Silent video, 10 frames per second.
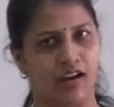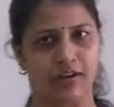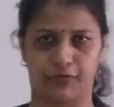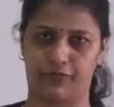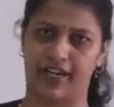
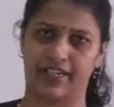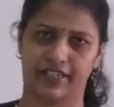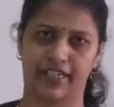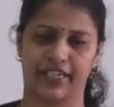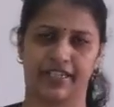
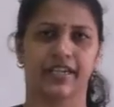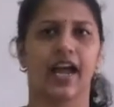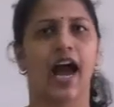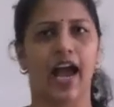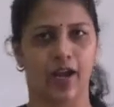reflected.
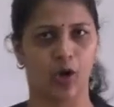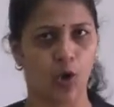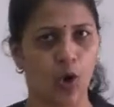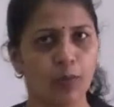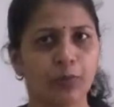I
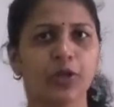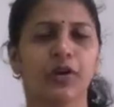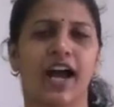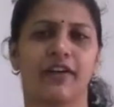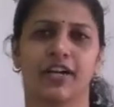hope you
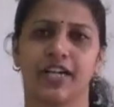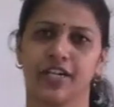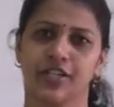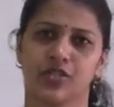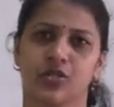have
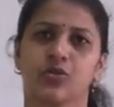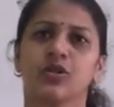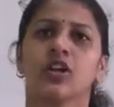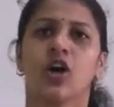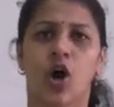
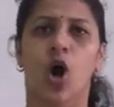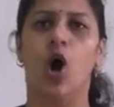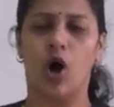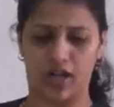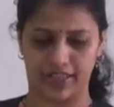understood
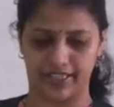all